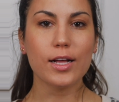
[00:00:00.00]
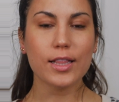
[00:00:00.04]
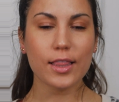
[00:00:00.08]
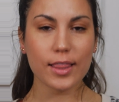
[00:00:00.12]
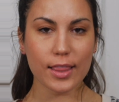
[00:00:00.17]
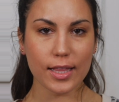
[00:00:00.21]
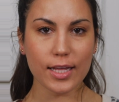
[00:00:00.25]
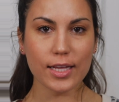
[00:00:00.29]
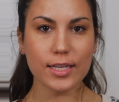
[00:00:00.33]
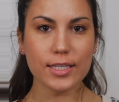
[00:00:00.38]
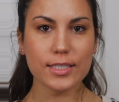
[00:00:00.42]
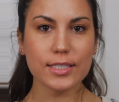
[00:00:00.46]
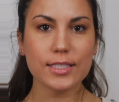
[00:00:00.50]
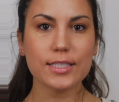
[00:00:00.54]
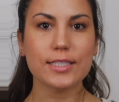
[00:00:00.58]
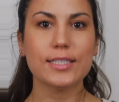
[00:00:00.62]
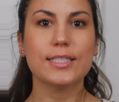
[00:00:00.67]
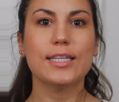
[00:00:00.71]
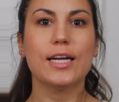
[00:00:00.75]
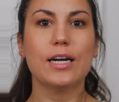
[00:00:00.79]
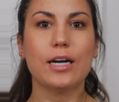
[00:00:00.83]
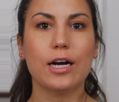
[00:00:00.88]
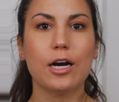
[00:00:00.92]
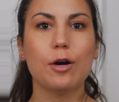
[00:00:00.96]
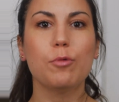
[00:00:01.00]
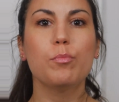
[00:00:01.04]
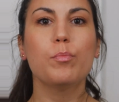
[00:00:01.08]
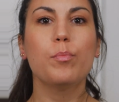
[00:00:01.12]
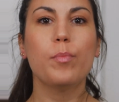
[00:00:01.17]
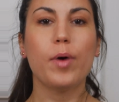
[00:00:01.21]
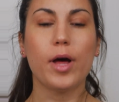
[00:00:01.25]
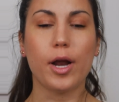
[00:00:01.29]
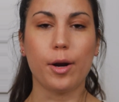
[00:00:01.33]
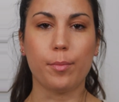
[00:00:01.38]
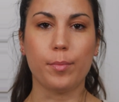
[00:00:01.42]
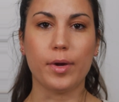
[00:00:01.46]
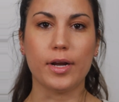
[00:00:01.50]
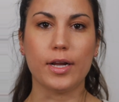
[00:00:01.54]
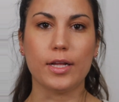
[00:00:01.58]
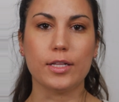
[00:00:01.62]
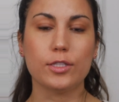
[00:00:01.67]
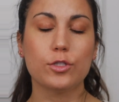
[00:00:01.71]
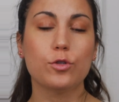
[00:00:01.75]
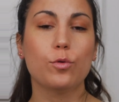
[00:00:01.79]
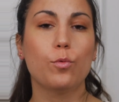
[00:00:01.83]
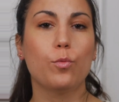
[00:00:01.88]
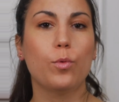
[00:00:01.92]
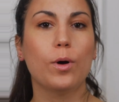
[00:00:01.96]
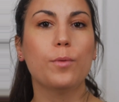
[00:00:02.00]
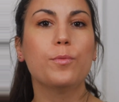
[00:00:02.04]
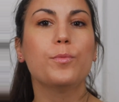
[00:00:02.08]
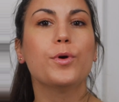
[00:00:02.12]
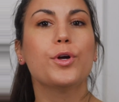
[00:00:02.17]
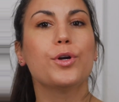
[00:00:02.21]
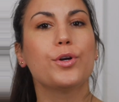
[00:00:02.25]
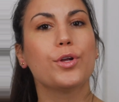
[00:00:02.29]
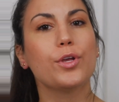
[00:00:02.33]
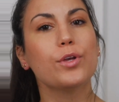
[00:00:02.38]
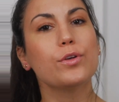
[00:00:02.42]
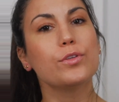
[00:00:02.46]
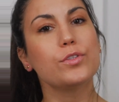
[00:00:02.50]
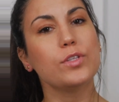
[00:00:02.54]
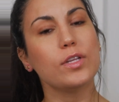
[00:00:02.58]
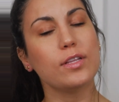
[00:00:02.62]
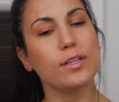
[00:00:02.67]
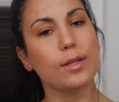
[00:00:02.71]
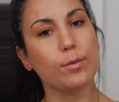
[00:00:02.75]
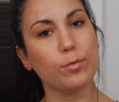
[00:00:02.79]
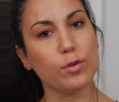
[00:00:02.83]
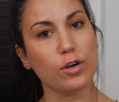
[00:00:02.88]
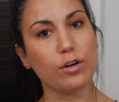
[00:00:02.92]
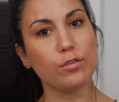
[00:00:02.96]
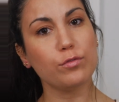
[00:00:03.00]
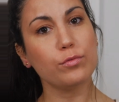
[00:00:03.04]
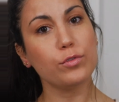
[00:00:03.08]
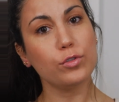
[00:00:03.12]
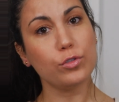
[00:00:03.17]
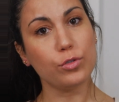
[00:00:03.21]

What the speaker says: things that are permanent, when we're using the verb